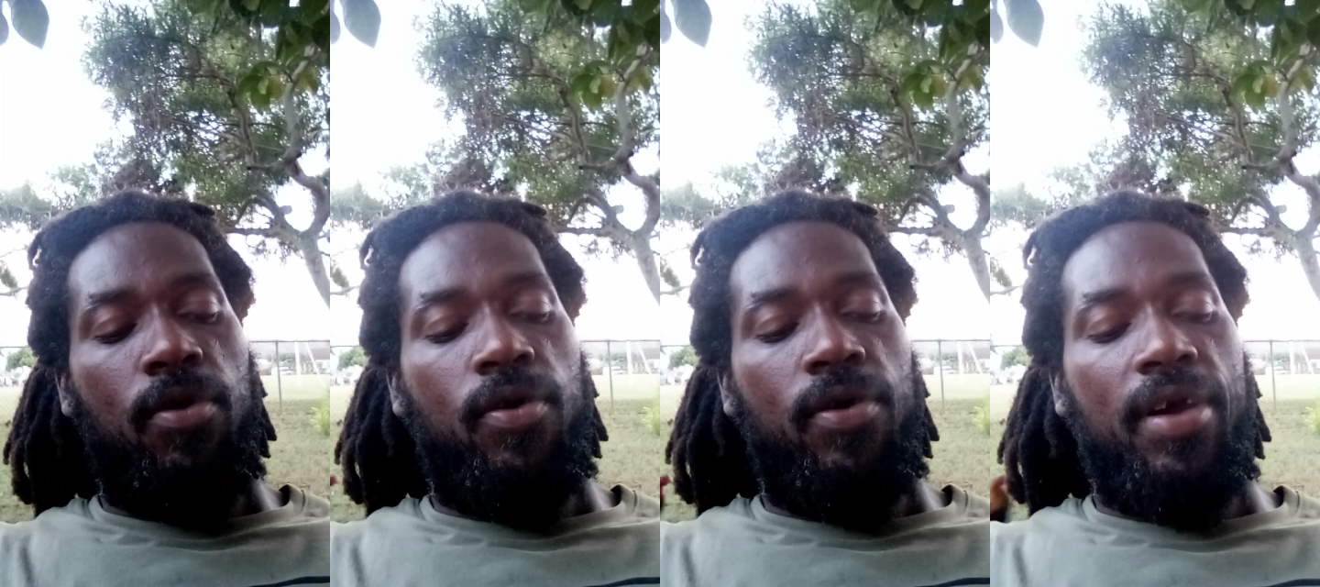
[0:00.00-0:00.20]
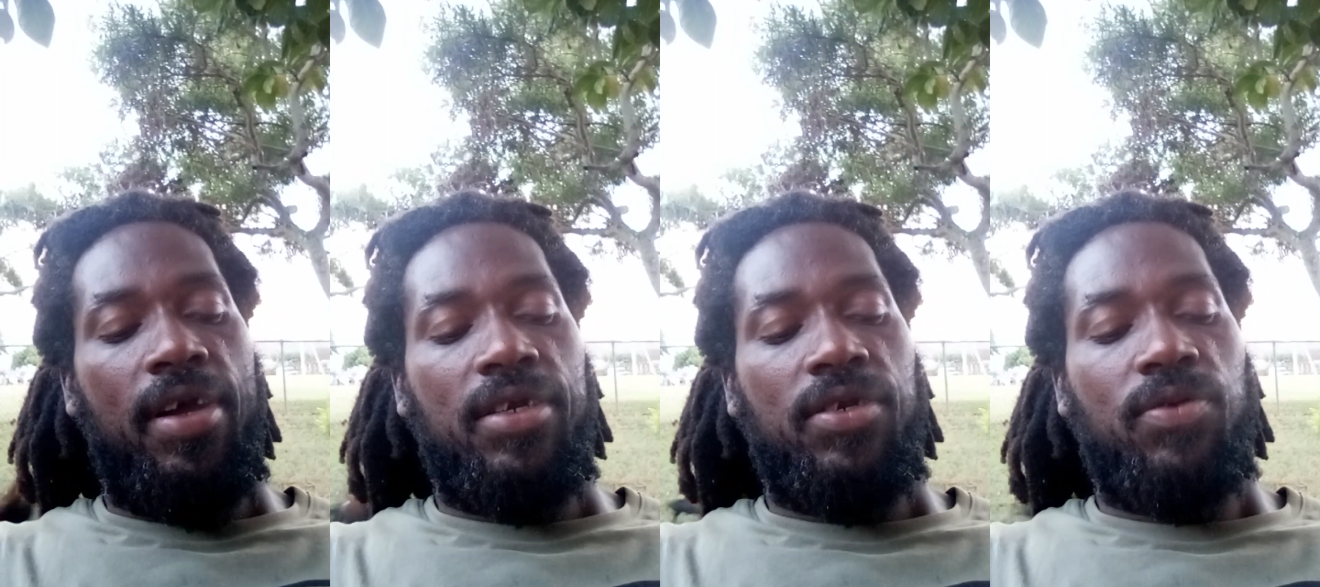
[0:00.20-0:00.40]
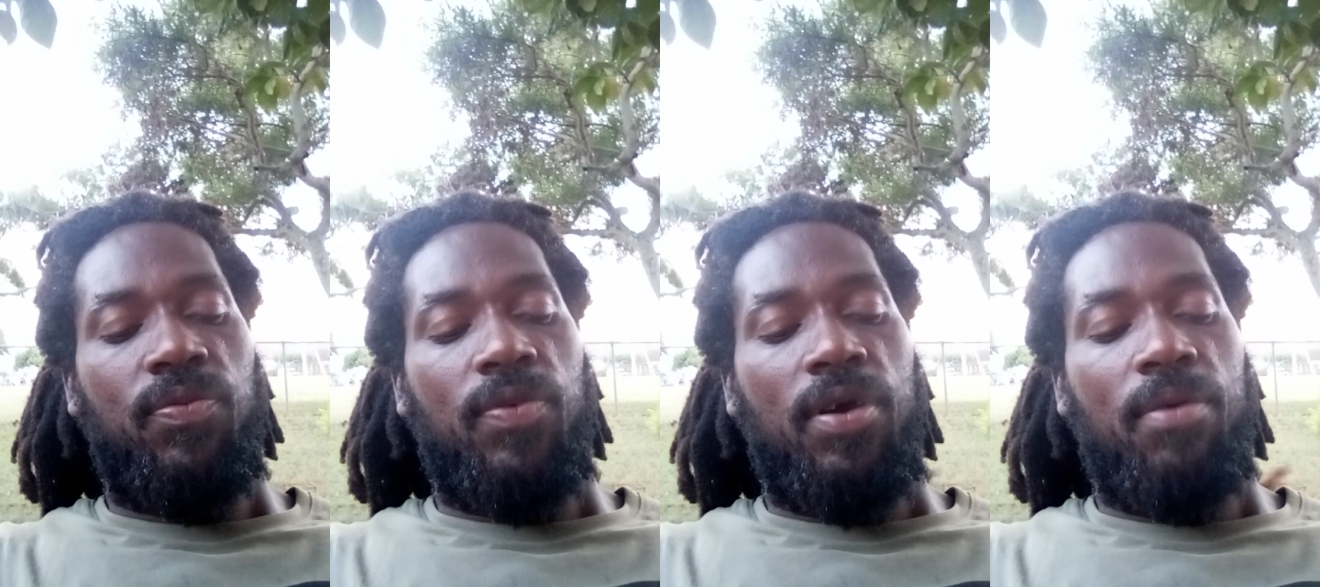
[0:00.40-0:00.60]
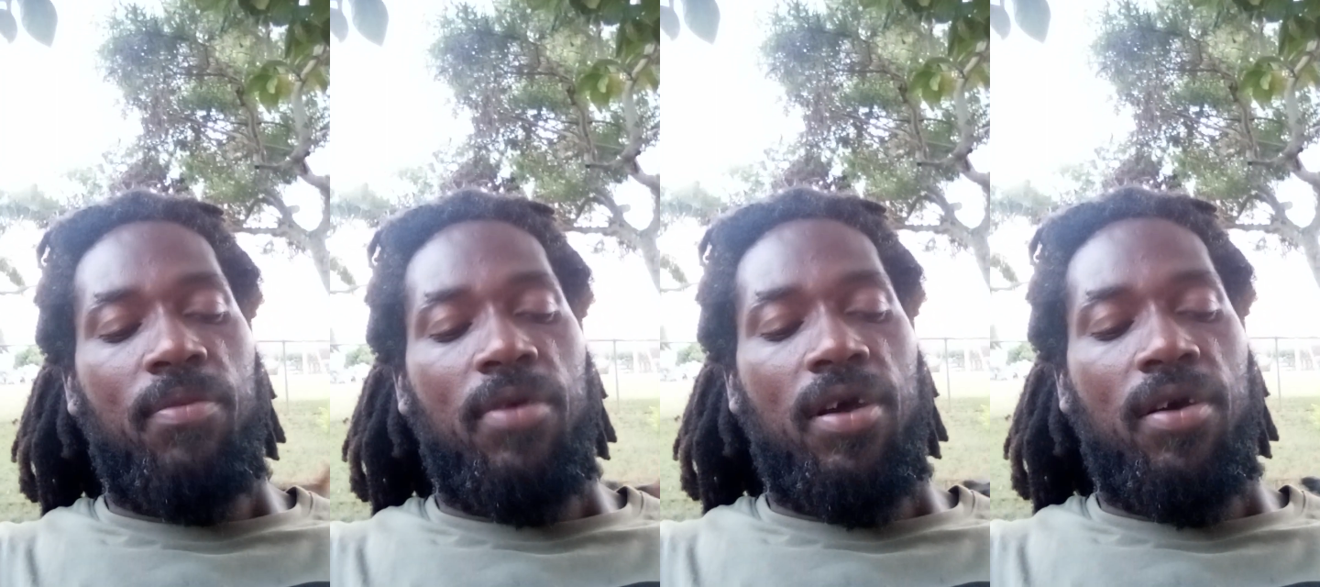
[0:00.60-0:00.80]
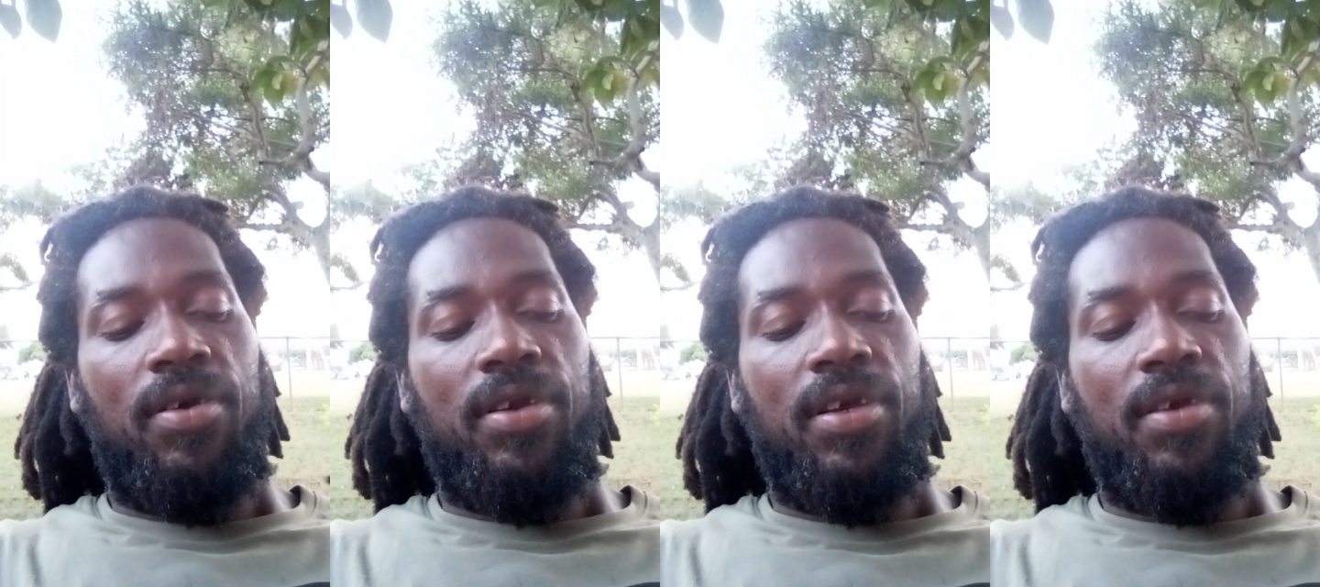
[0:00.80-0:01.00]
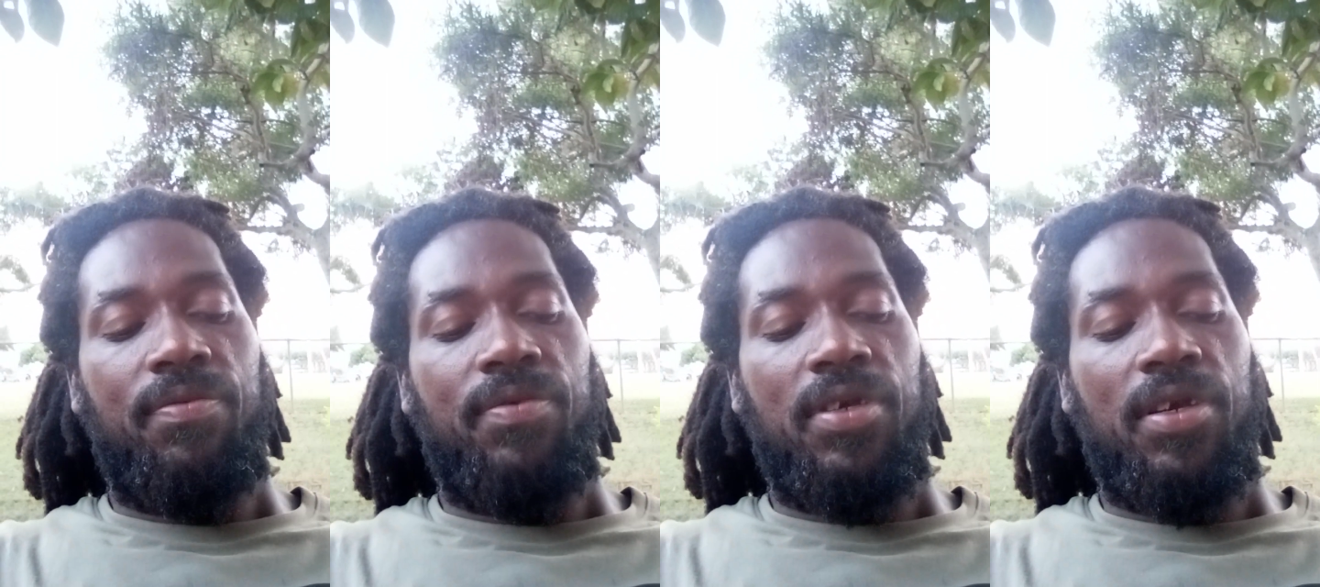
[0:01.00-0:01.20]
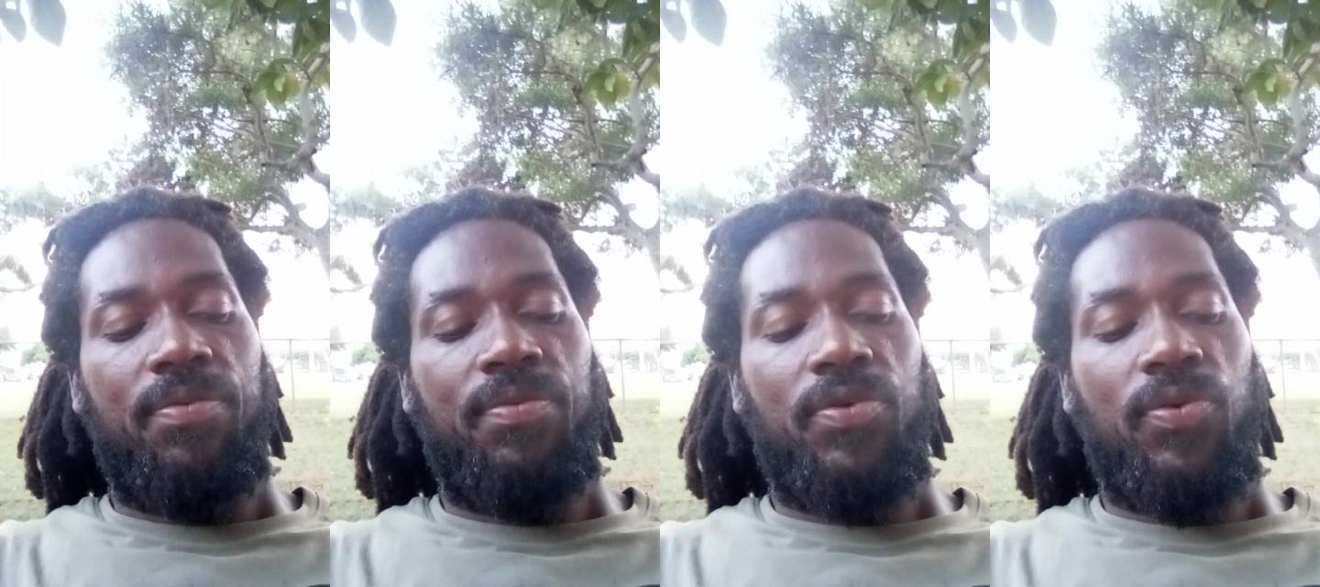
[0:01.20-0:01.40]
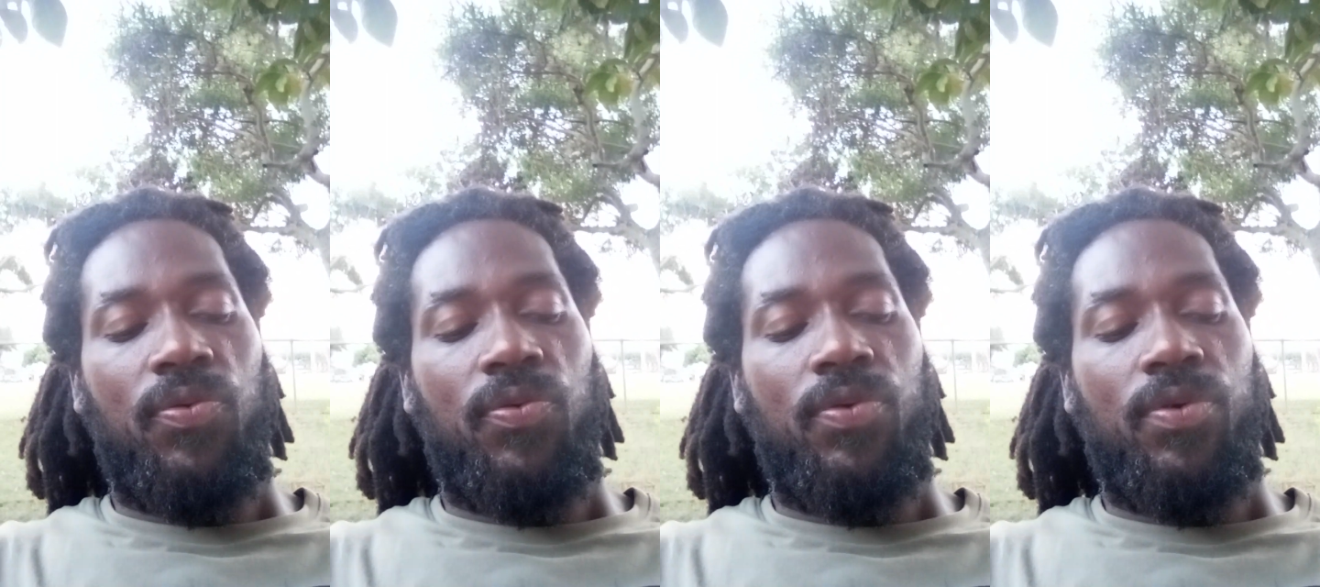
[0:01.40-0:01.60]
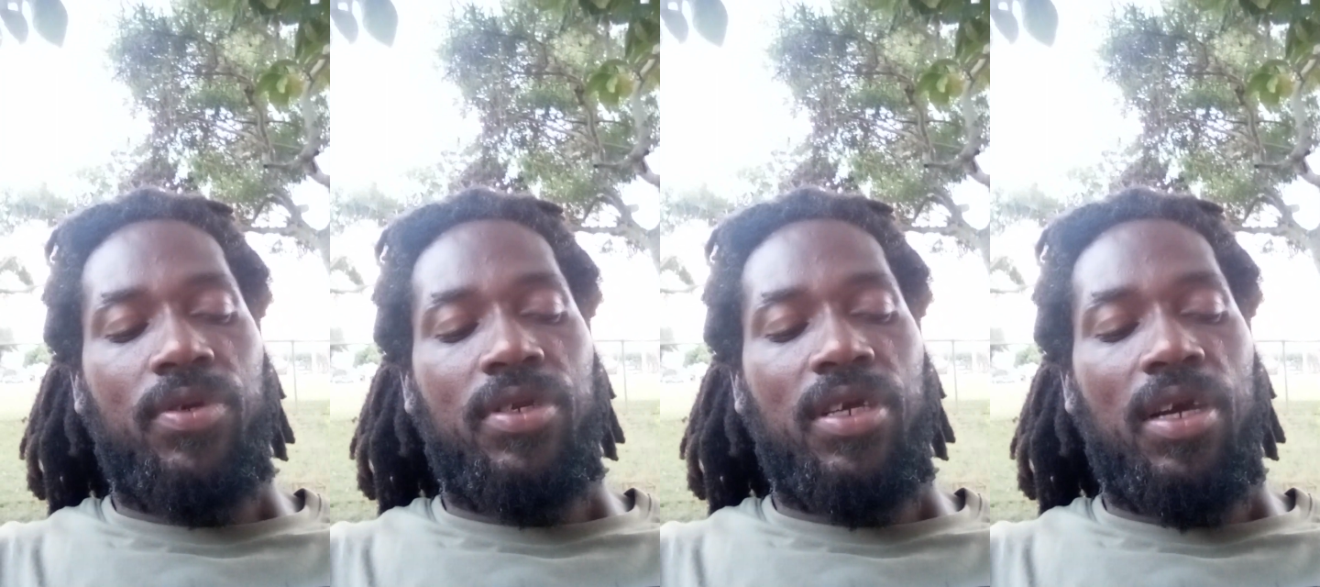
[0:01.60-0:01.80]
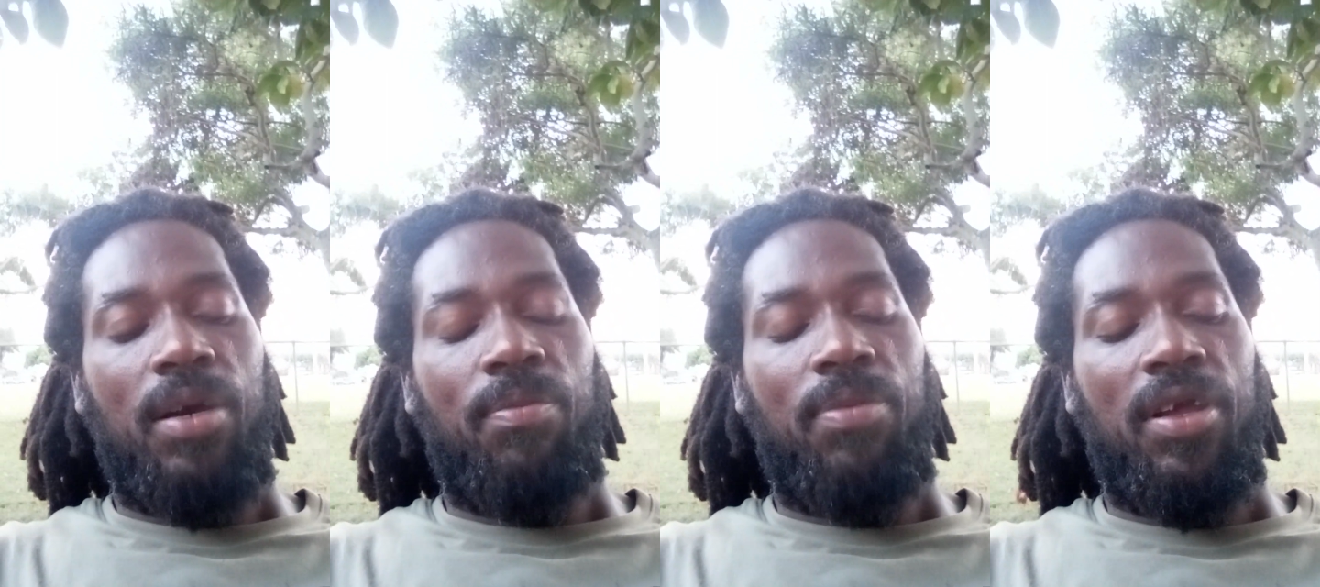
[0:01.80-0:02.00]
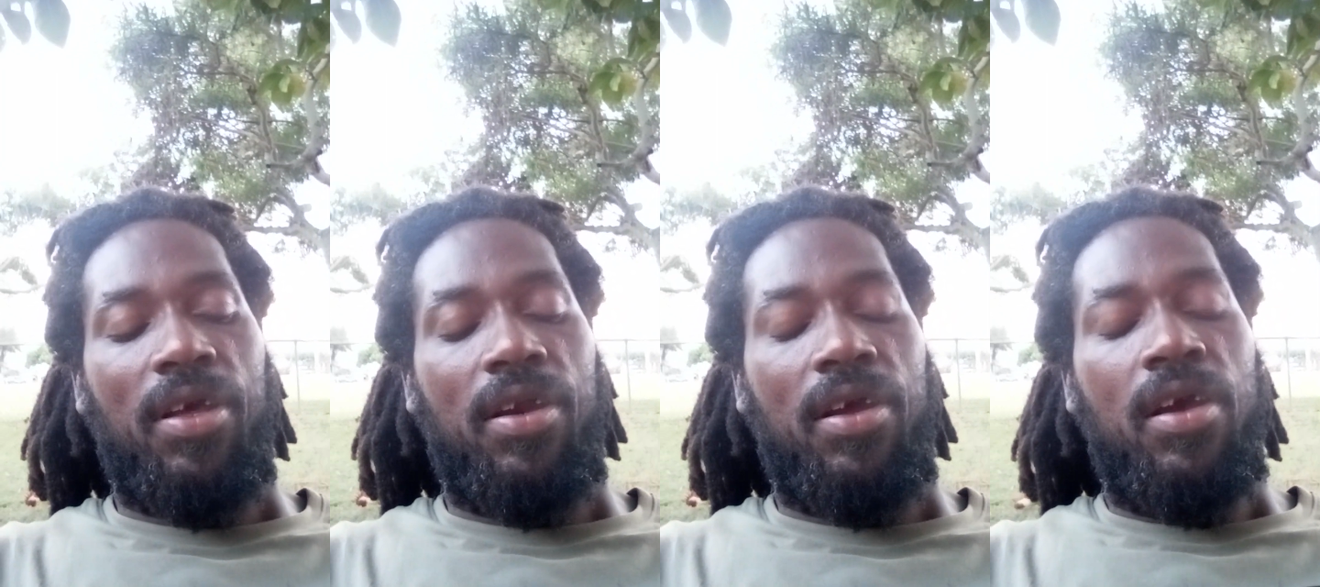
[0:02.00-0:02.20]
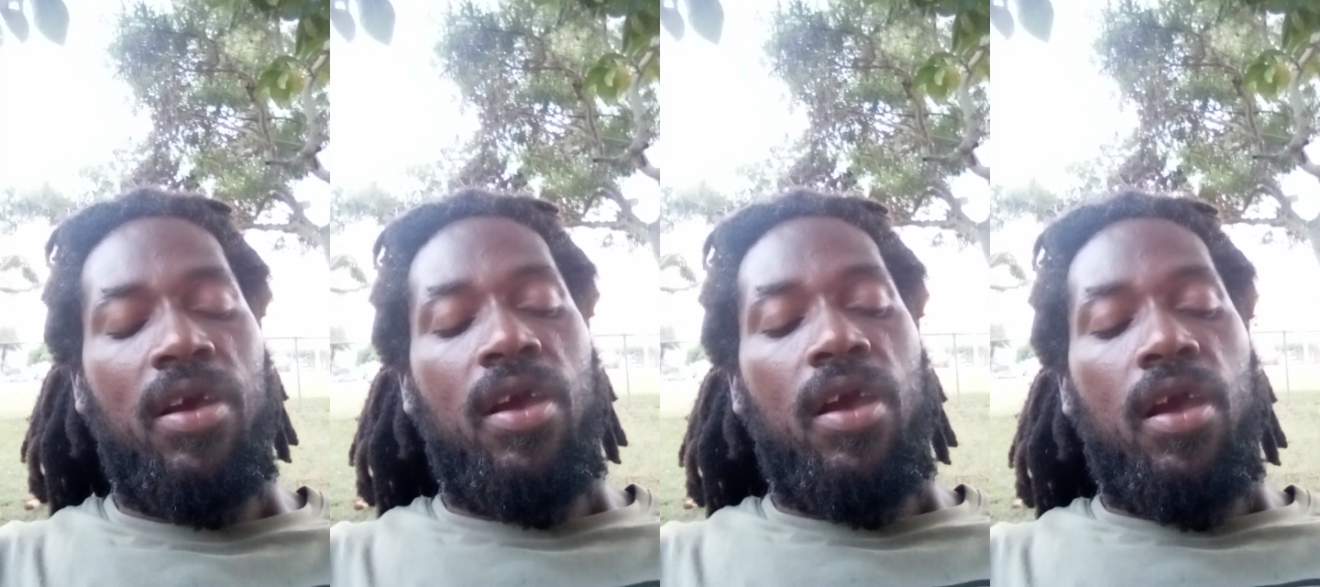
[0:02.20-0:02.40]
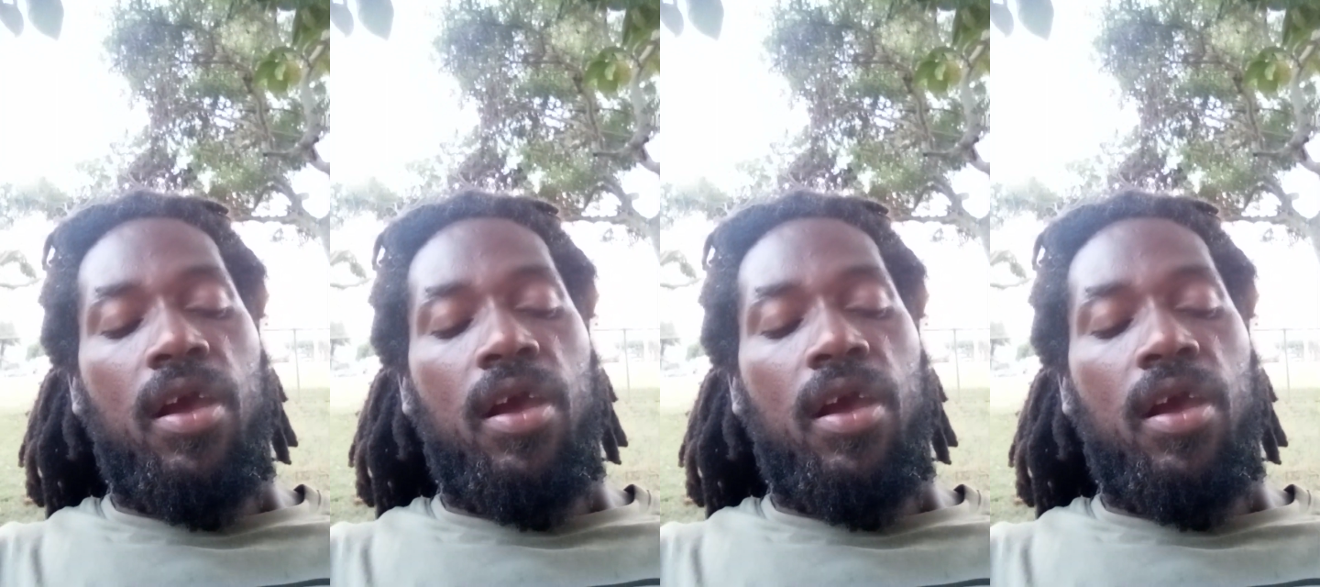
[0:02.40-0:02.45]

Mo, Ashman, Mount, Hibs, Hibs, the whole entire planet.